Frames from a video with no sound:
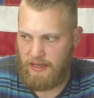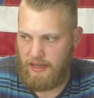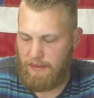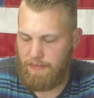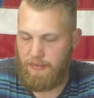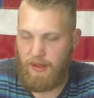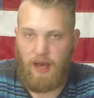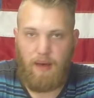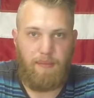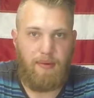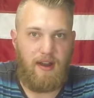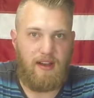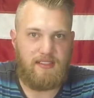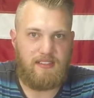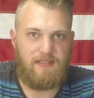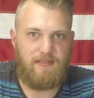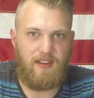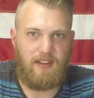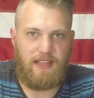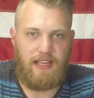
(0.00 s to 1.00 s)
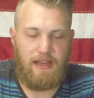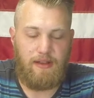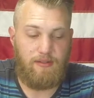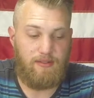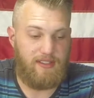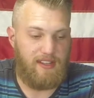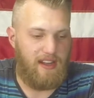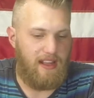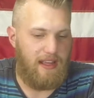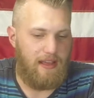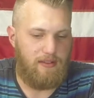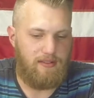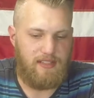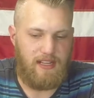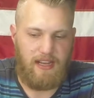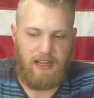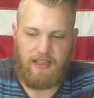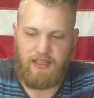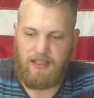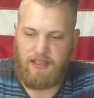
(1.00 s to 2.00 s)
I'm not positive on that. It was
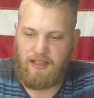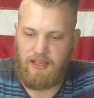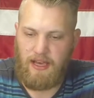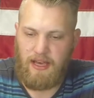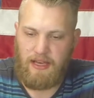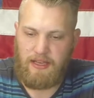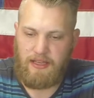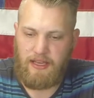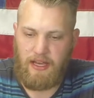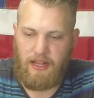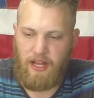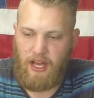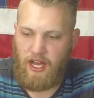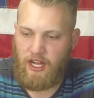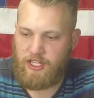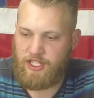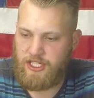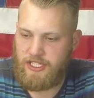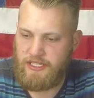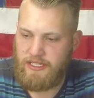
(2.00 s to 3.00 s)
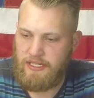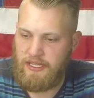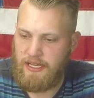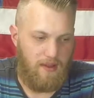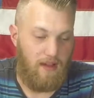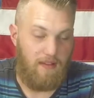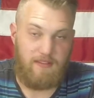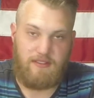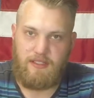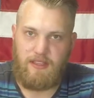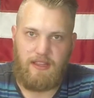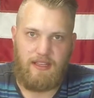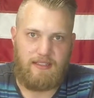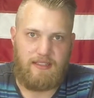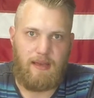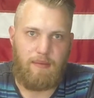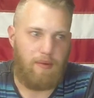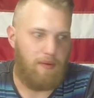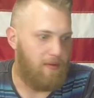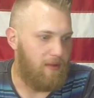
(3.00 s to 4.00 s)
at a gun auction. Obviously, things
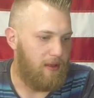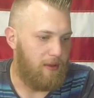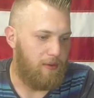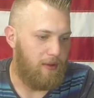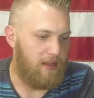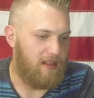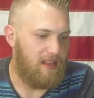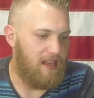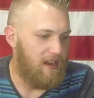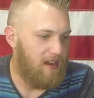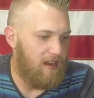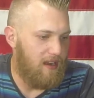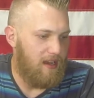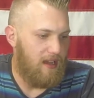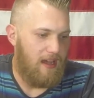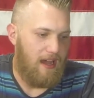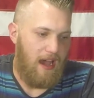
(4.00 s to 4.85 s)
happen really quick there.